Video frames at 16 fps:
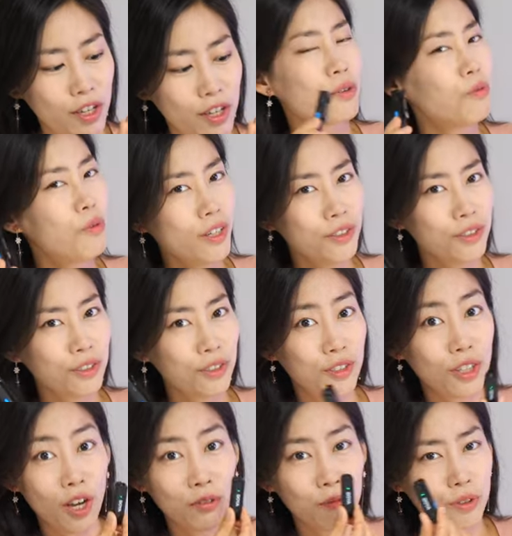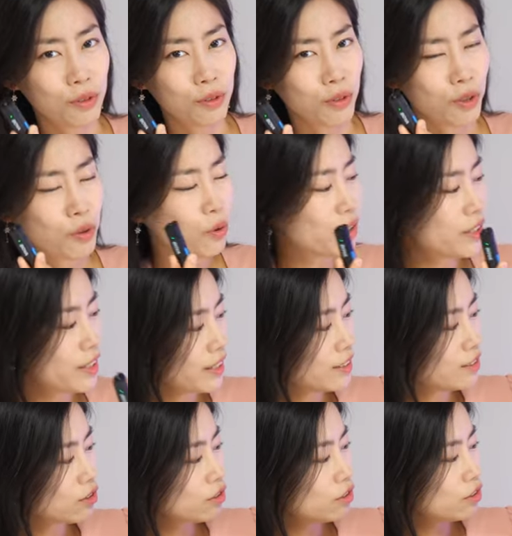So once you're done with recording
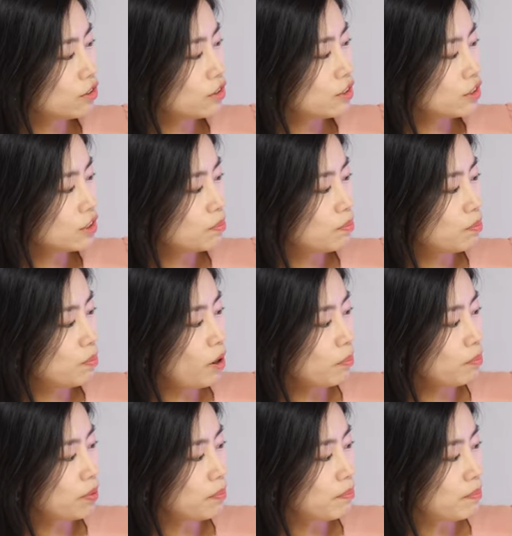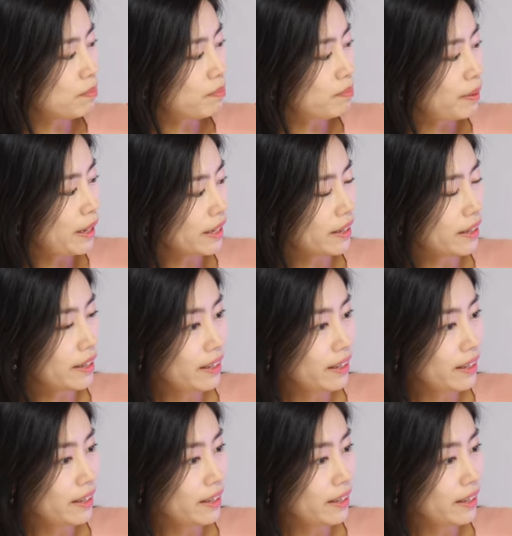and so on, you can just pop it back